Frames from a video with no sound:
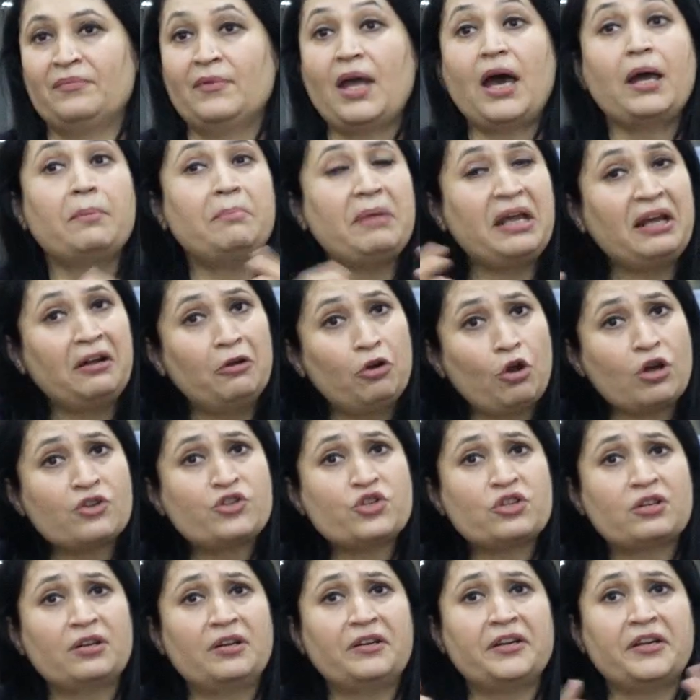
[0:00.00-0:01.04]
and make
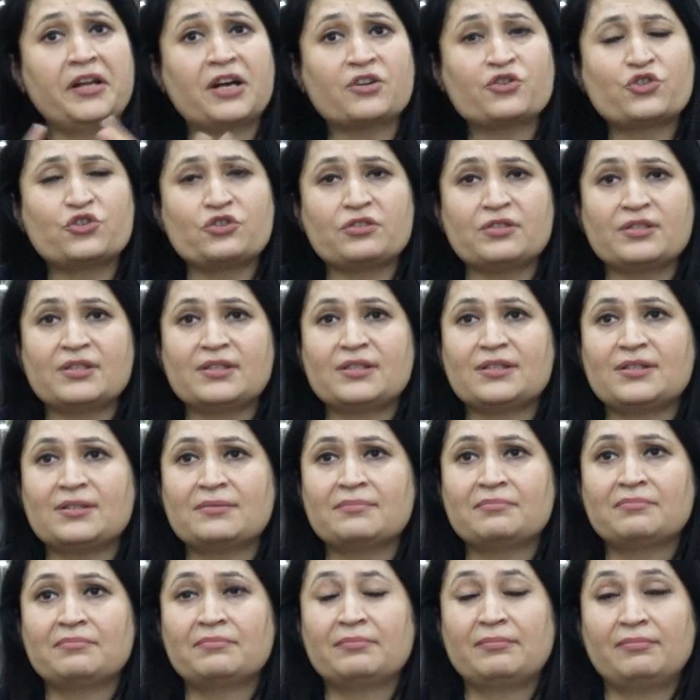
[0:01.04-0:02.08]
logical deductions.
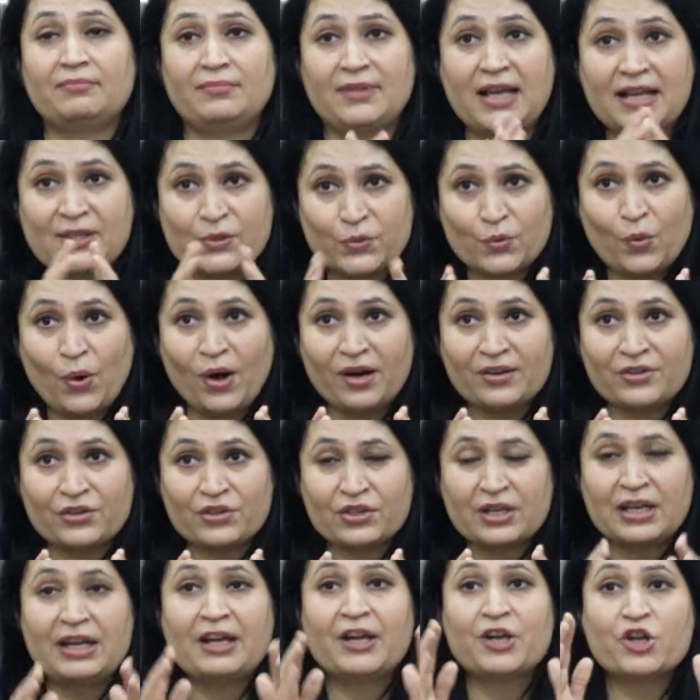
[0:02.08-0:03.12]
That's what.